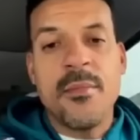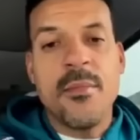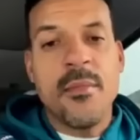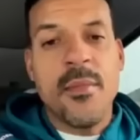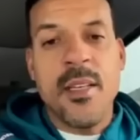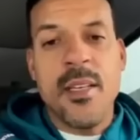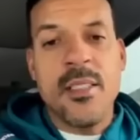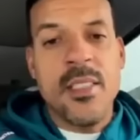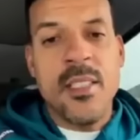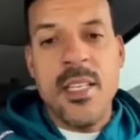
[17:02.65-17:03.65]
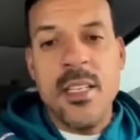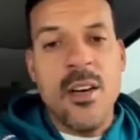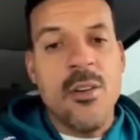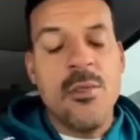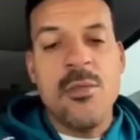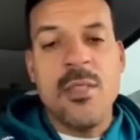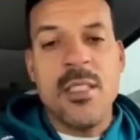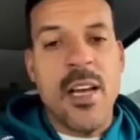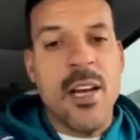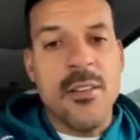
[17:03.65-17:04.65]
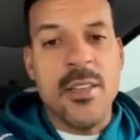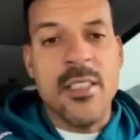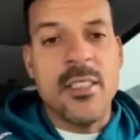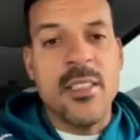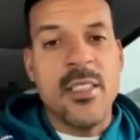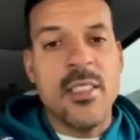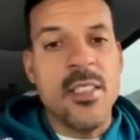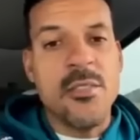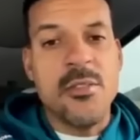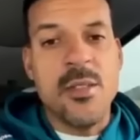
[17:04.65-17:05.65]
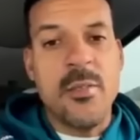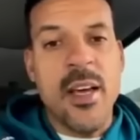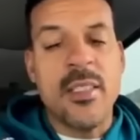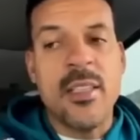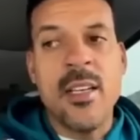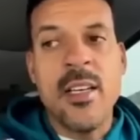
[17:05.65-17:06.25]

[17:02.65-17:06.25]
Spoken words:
because his ego, his arrogance, his disrespect